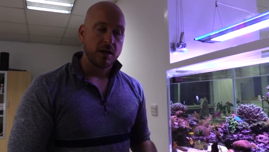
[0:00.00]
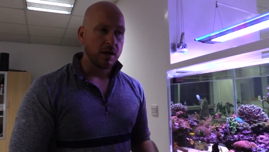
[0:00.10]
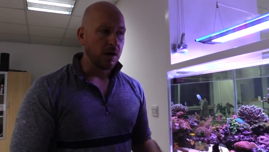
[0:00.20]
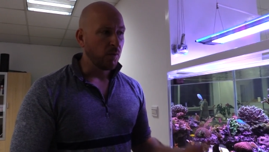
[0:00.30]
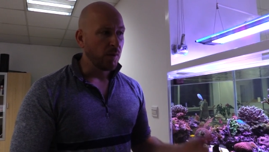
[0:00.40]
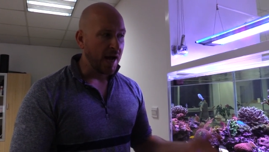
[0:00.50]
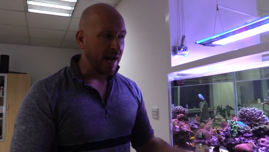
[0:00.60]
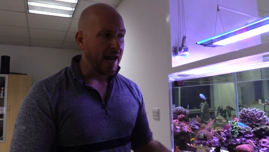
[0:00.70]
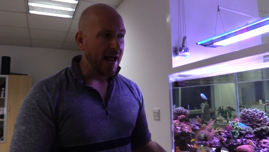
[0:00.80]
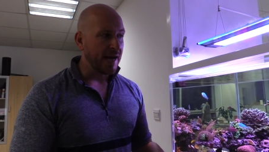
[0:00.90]
Uh, when
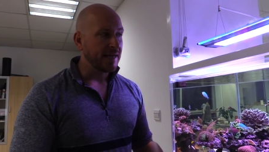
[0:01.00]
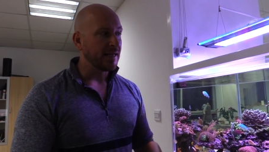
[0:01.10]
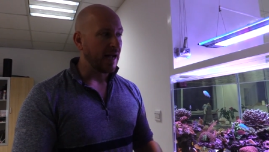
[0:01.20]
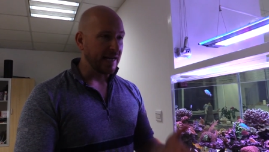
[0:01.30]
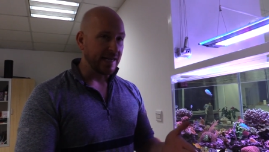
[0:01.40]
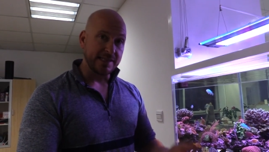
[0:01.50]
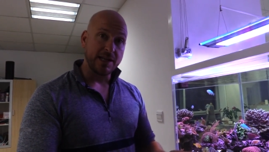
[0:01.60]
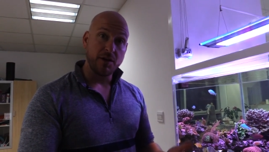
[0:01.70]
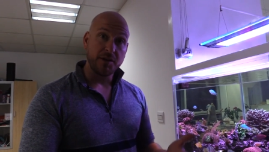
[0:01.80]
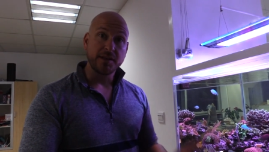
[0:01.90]
I add it, I can
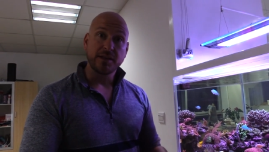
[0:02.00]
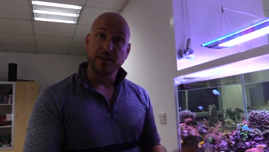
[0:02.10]
tell that